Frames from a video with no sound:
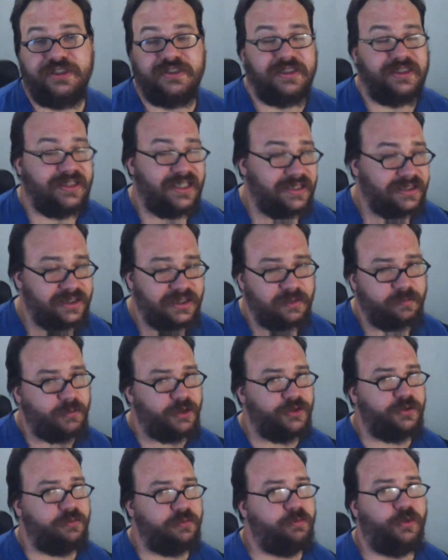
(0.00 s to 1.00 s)
And that's the
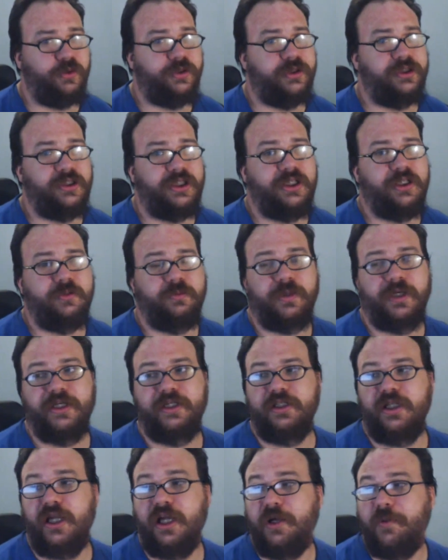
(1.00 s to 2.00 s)
most important thing right
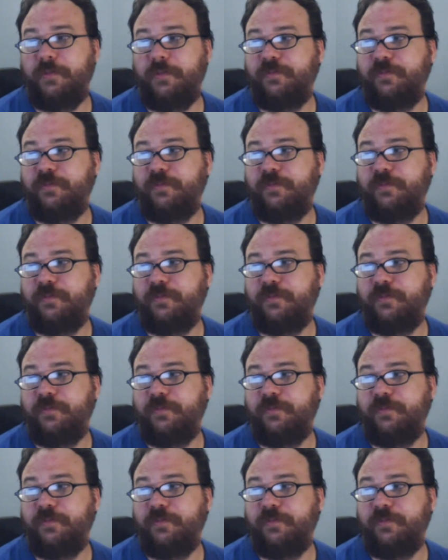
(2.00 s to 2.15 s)
now.